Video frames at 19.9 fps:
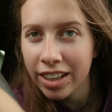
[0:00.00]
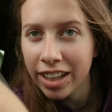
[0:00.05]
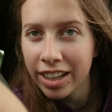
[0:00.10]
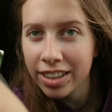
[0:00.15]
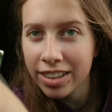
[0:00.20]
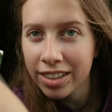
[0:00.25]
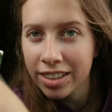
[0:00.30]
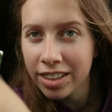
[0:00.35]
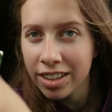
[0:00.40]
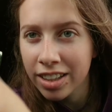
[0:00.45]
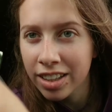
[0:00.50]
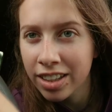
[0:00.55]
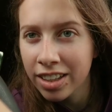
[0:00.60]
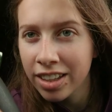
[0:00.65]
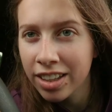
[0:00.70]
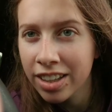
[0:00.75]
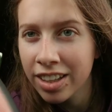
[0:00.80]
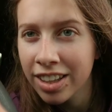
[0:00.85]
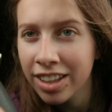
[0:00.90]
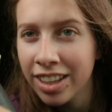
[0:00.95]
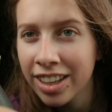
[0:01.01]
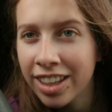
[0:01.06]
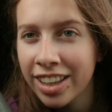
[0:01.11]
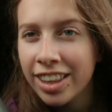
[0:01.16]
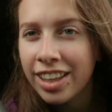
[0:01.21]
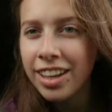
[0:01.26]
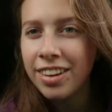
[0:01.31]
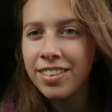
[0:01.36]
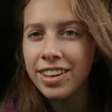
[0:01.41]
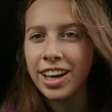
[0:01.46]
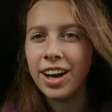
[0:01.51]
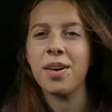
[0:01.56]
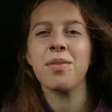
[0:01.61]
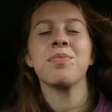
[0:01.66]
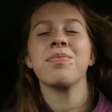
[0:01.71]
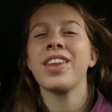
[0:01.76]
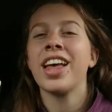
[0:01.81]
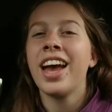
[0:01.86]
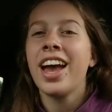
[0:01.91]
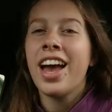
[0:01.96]
There we
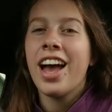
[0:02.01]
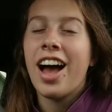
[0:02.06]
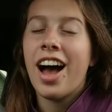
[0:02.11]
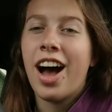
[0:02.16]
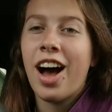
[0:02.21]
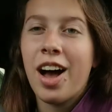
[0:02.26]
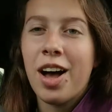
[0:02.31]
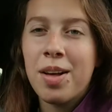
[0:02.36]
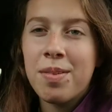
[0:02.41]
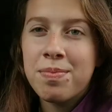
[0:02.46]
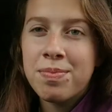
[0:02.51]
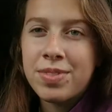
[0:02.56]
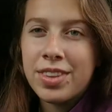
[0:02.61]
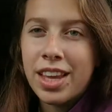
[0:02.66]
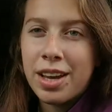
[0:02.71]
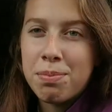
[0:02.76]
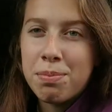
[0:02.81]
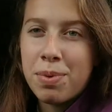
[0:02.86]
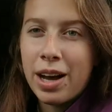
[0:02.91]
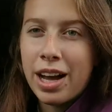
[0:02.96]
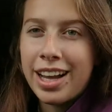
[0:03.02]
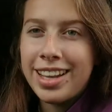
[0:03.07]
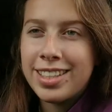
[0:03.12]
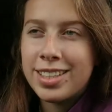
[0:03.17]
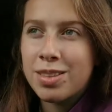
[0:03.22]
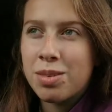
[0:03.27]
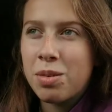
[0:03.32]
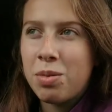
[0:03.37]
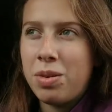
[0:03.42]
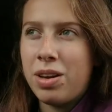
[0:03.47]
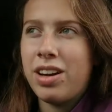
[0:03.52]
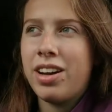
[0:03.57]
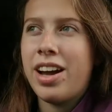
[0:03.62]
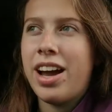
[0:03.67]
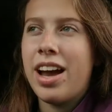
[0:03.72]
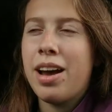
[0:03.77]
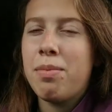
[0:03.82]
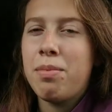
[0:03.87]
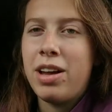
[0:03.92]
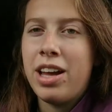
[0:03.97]
go. But we are
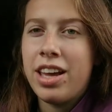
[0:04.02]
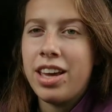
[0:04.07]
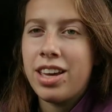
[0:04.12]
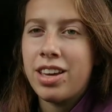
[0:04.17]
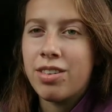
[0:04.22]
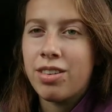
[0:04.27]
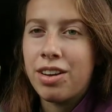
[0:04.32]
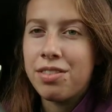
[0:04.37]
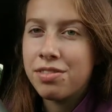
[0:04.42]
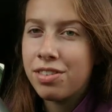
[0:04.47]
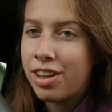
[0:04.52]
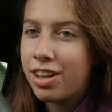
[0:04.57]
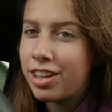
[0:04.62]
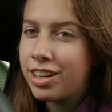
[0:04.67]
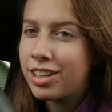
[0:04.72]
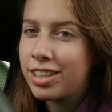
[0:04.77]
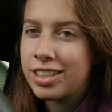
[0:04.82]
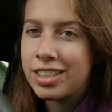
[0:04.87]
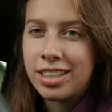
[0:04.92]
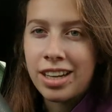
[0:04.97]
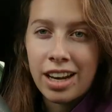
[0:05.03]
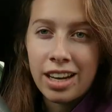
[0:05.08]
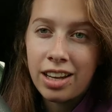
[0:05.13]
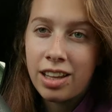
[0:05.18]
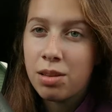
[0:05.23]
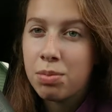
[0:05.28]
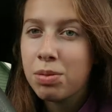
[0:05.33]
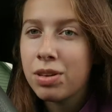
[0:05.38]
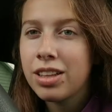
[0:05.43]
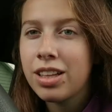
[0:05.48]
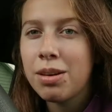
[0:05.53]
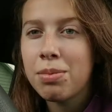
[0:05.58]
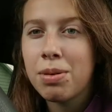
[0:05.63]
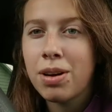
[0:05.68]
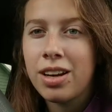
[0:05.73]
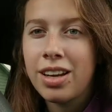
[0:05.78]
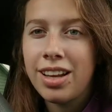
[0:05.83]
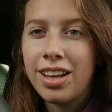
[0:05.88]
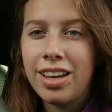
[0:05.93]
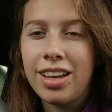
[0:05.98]
at my grandfather's 90th birthday
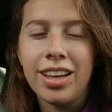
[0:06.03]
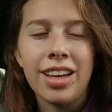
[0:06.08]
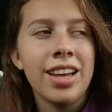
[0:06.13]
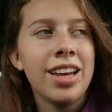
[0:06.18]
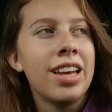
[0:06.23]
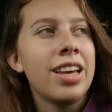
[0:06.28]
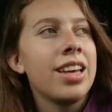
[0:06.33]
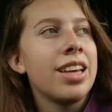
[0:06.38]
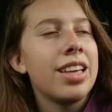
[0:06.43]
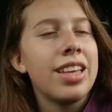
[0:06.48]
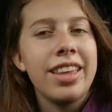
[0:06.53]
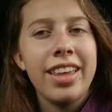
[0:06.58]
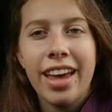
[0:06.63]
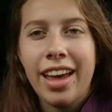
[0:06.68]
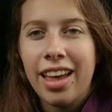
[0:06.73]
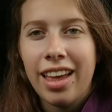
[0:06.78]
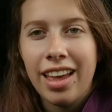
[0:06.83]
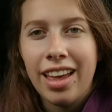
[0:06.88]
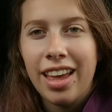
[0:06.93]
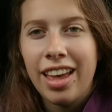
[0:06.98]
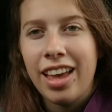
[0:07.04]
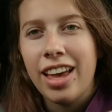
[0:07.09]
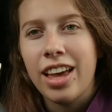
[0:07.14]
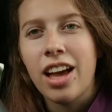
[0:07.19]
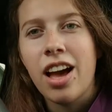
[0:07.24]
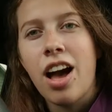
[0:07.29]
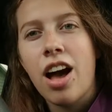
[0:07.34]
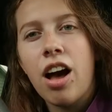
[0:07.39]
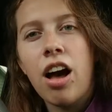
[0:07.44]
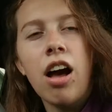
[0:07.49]
party. Yay.